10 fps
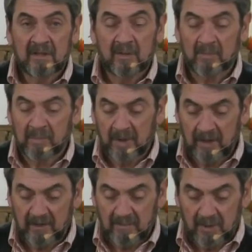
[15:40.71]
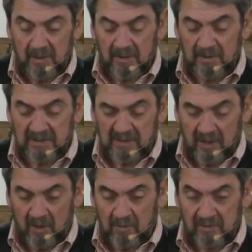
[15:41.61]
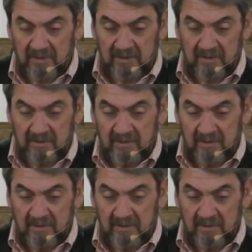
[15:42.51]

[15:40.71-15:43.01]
The blood of bulls and goats.